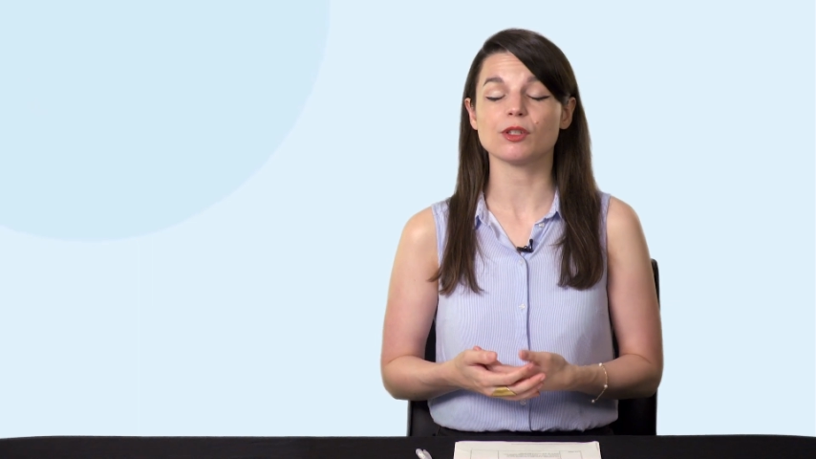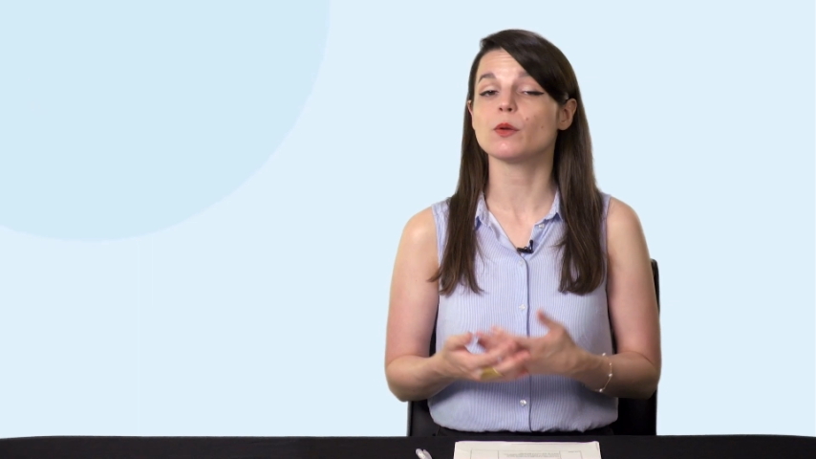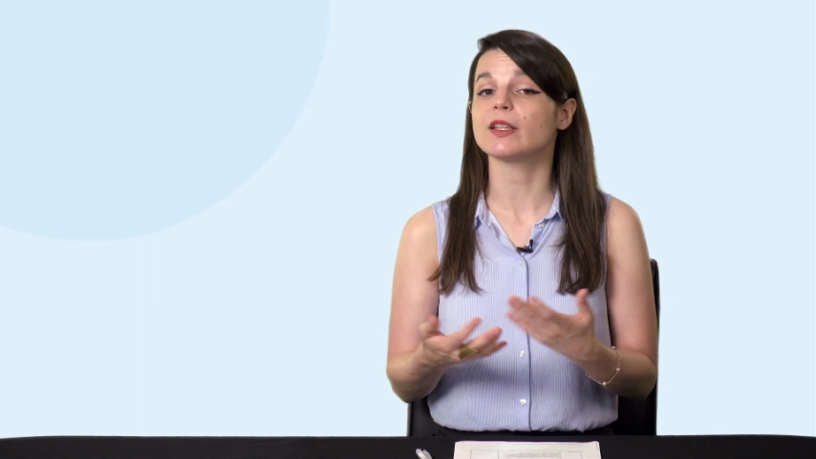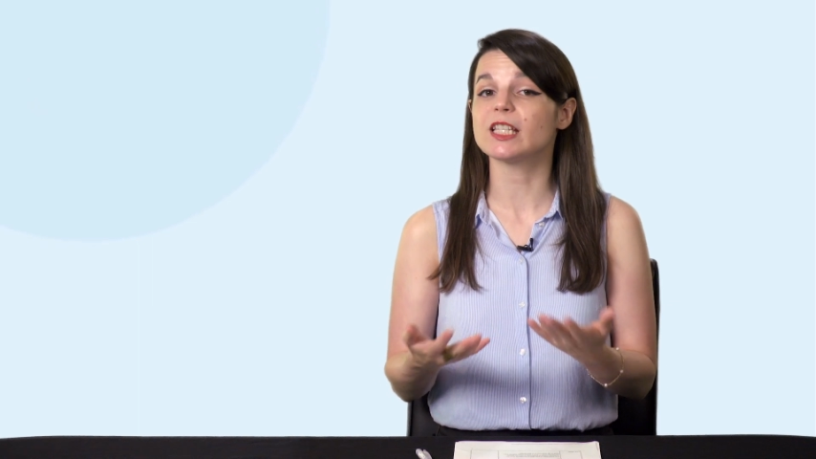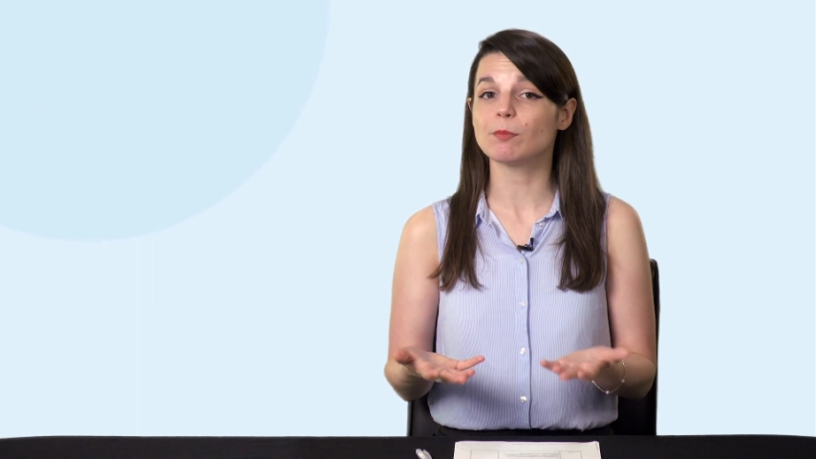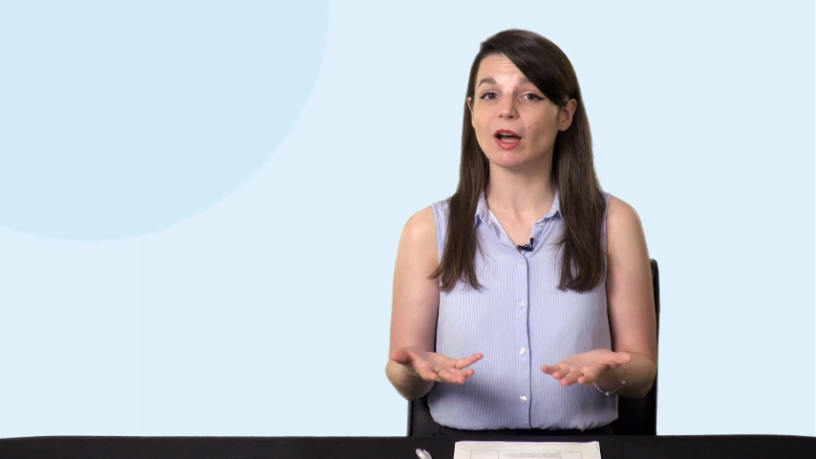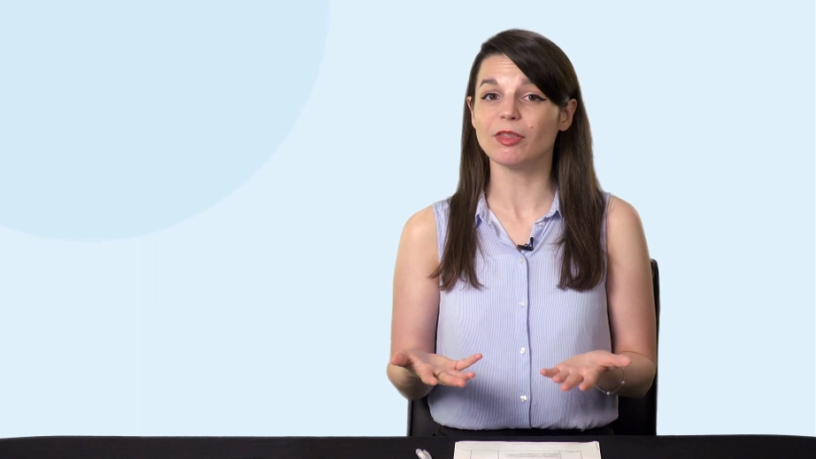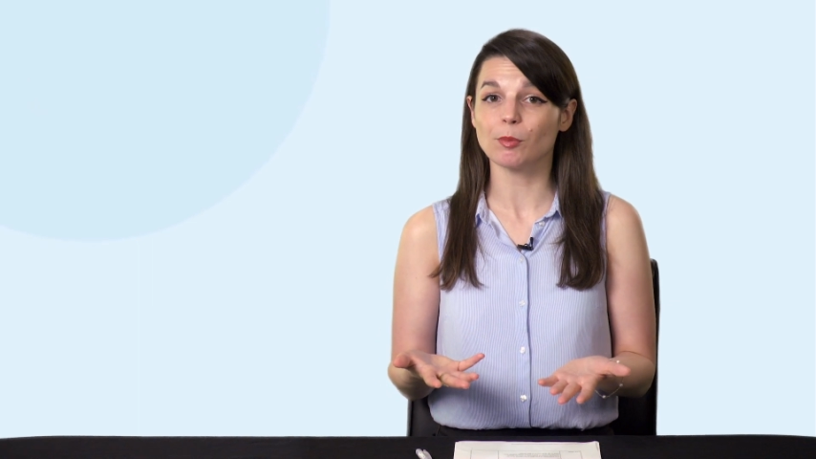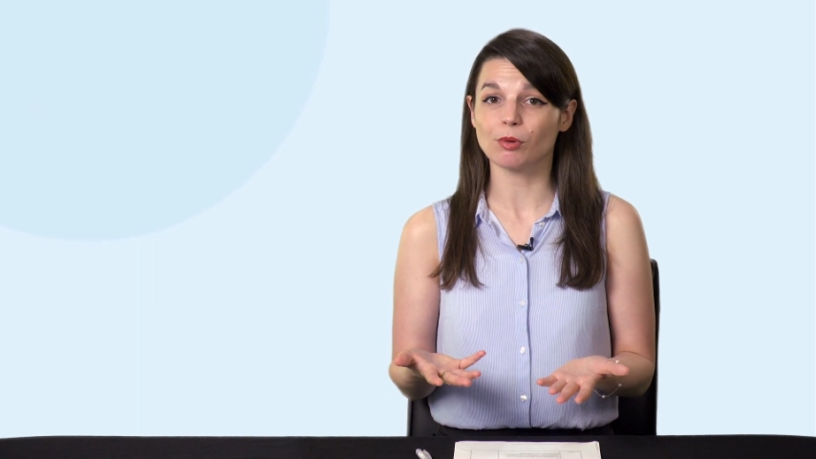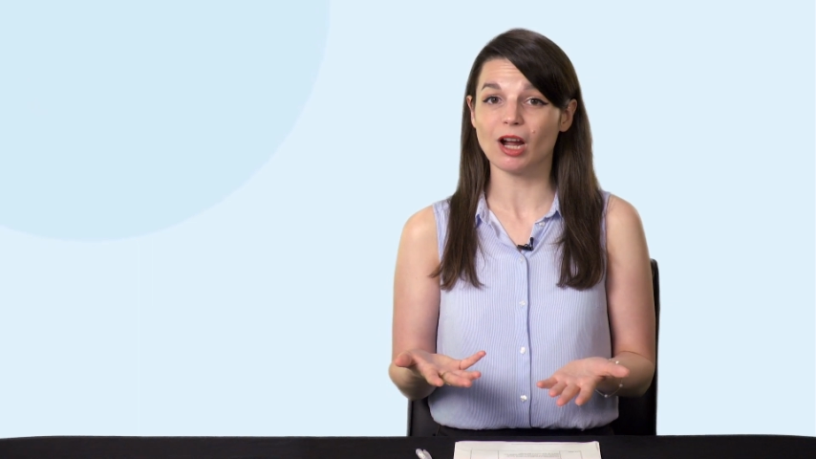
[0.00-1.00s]
you can spot
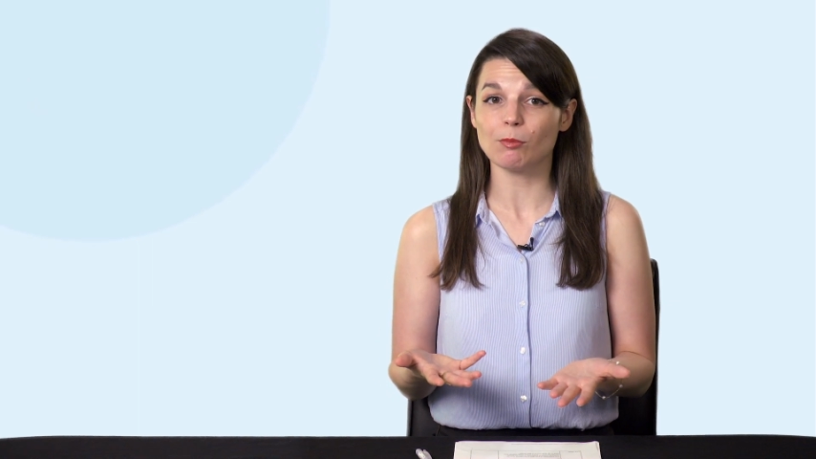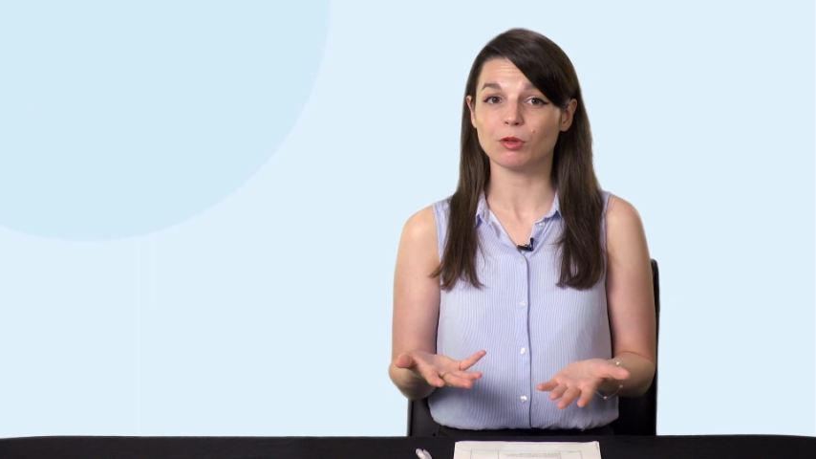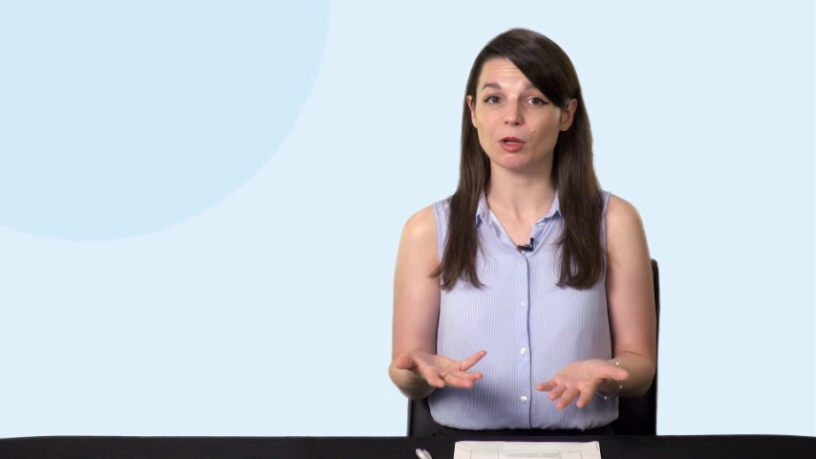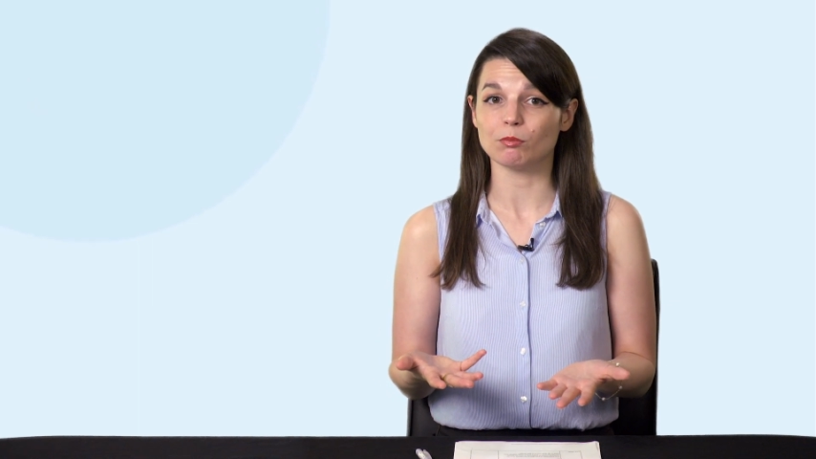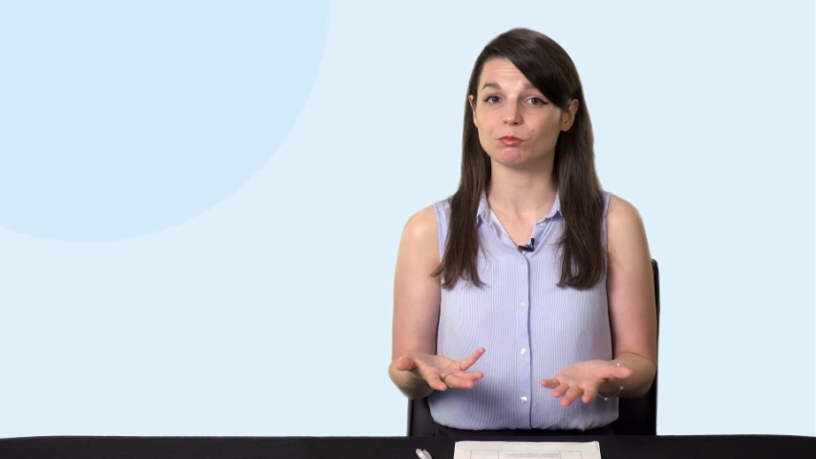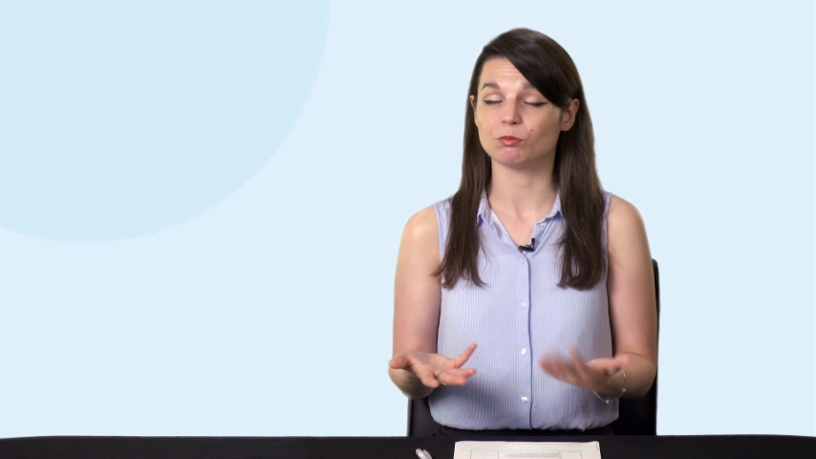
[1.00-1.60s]
the problem,